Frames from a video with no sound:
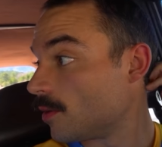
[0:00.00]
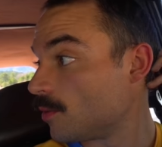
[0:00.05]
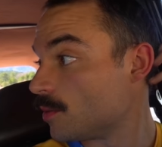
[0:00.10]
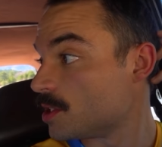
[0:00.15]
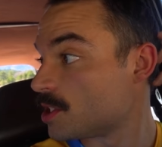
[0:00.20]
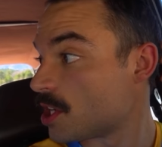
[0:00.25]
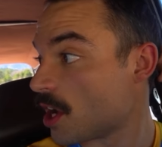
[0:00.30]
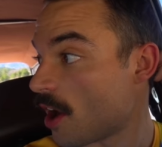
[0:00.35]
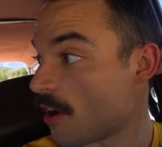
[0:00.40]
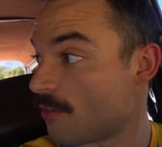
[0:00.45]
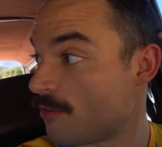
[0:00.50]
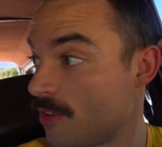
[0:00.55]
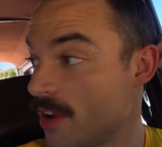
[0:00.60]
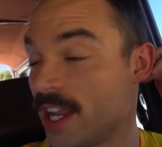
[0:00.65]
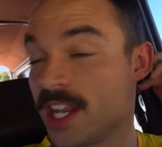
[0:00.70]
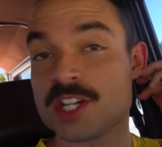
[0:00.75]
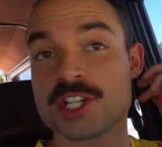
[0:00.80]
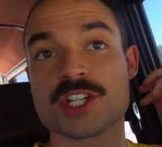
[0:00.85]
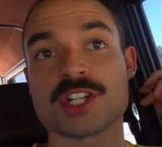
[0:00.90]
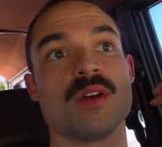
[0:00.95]
We saw
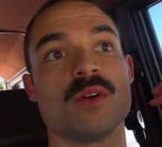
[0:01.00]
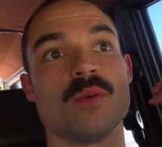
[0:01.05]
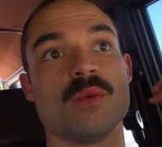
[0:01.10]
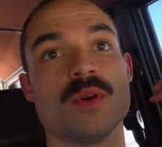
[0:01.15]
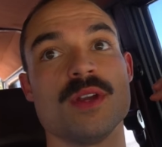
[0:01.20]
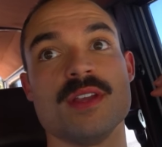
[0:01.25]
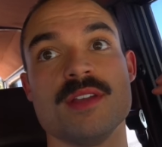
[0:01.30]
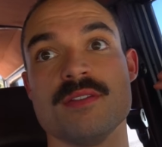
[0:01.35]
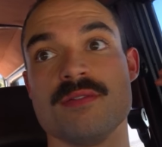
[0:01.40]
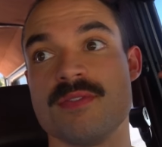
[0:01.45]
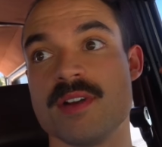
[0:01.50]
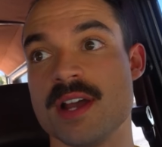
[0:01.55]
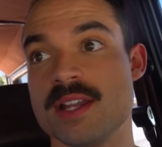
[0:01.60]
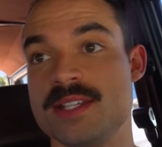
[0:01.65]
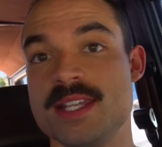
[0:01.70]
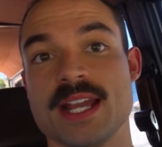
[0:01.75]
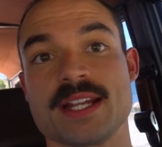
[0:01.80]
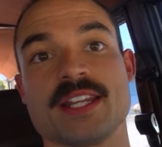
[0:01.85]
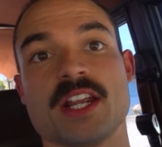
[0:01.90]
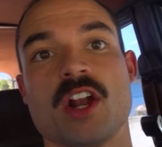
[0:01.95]
fish, we've uh,
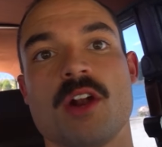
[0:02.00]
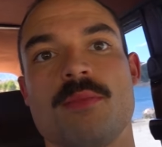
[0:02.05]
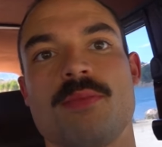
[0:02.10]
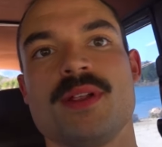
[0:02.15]
decked out our